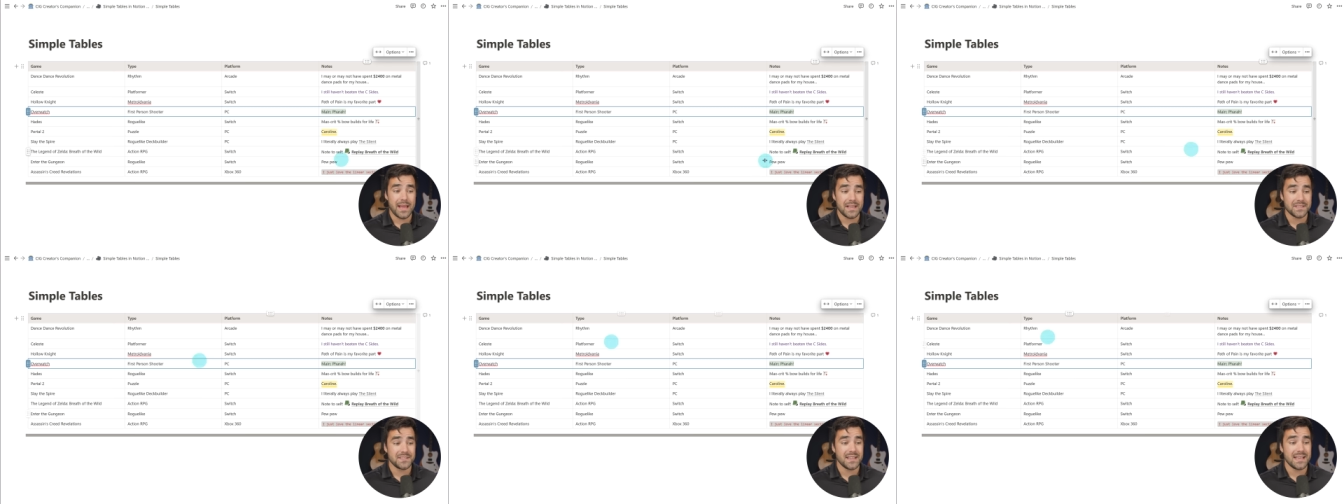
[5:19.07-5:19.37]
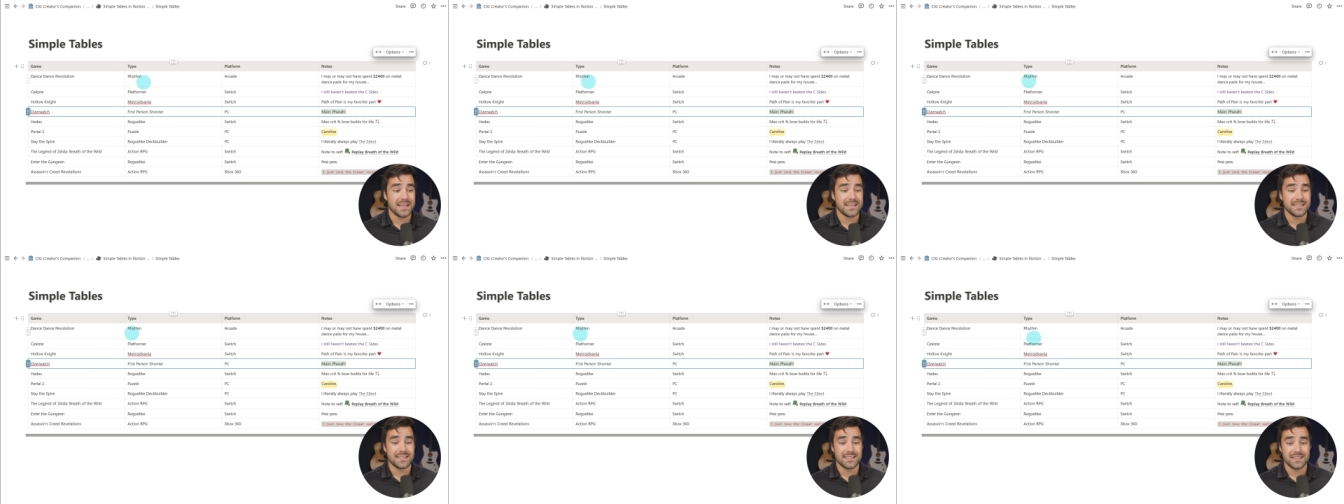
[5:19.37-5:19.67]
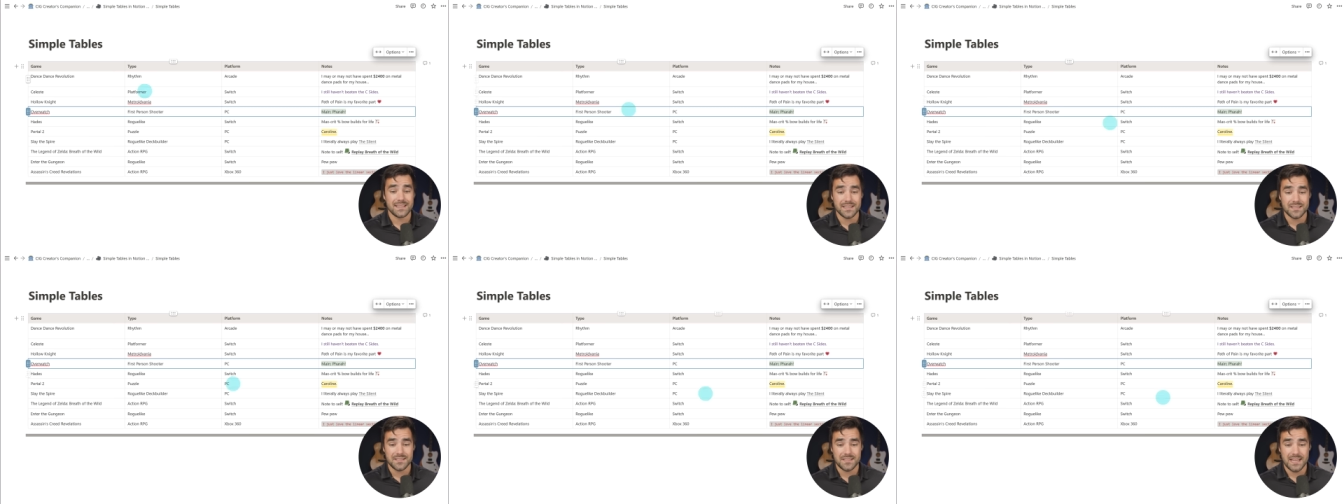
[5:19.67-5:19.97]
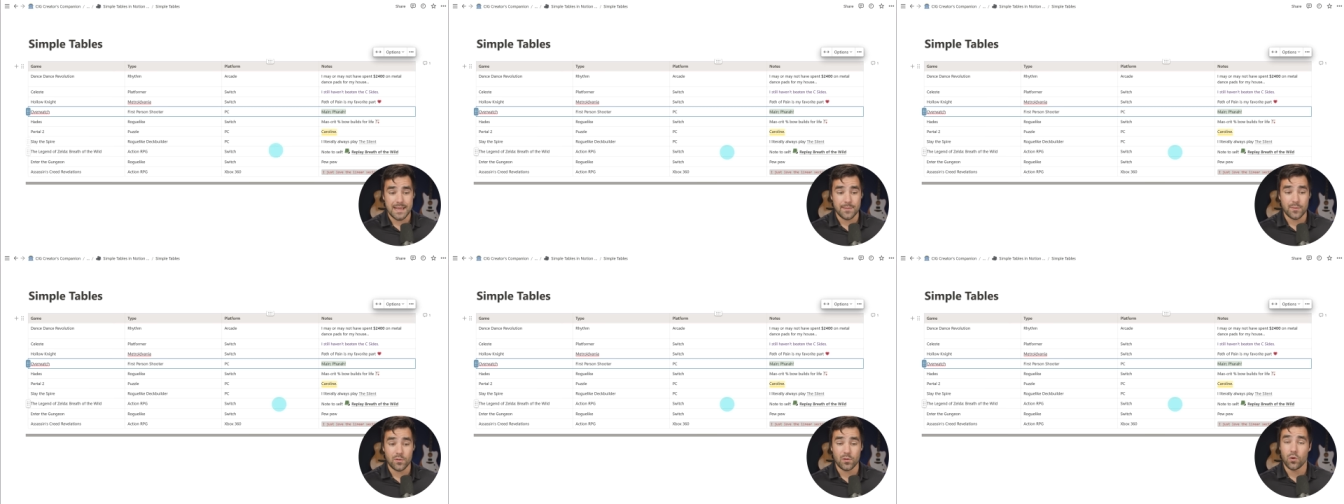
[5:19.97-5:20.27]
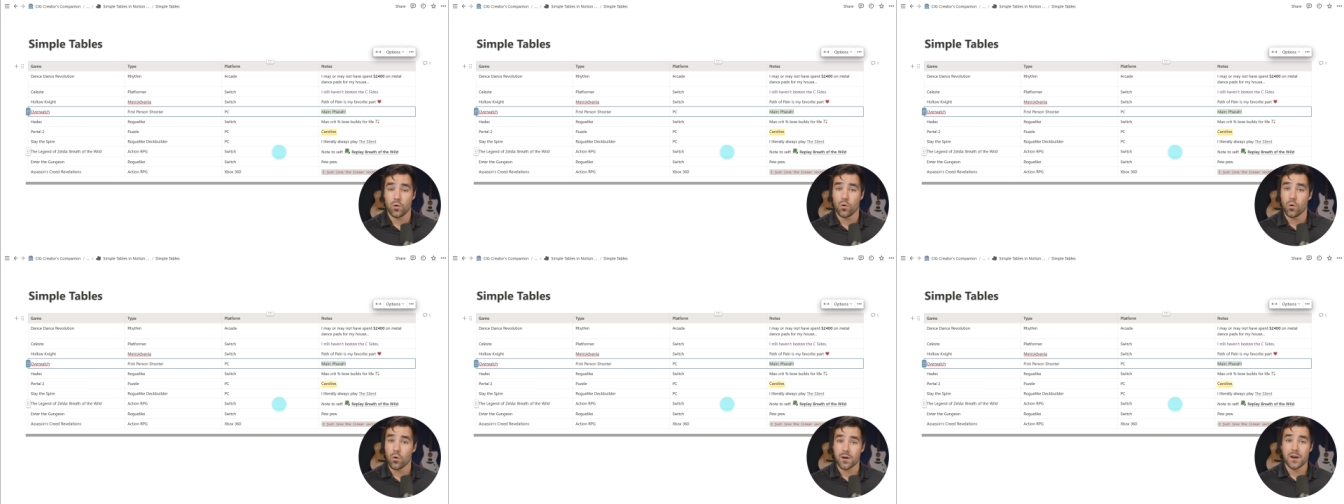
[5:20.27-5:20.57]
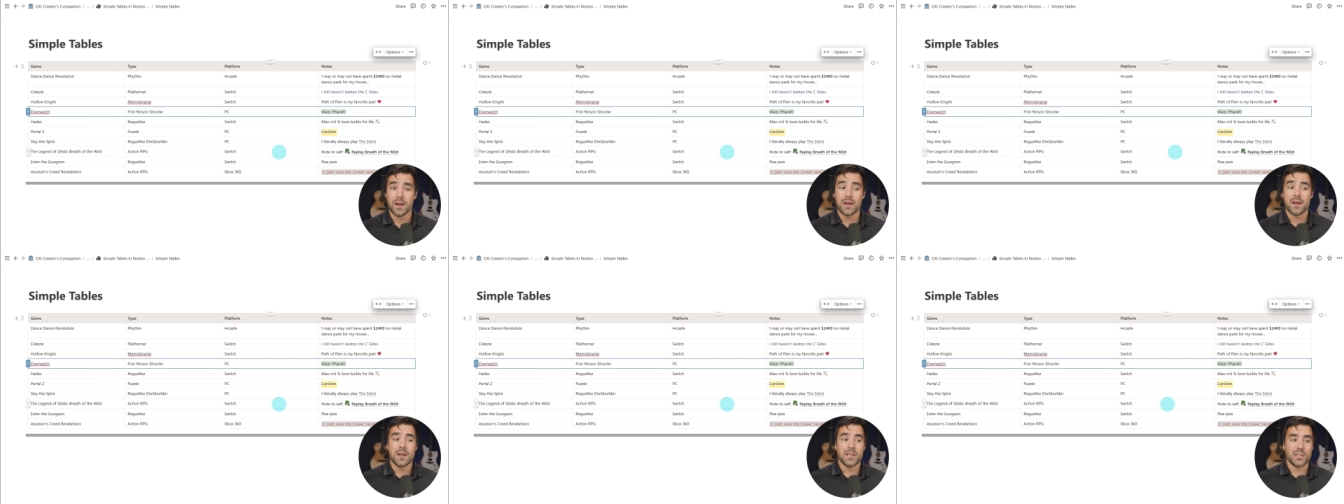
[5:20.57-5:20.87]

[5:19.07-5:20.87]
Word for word: to paste it into this table, or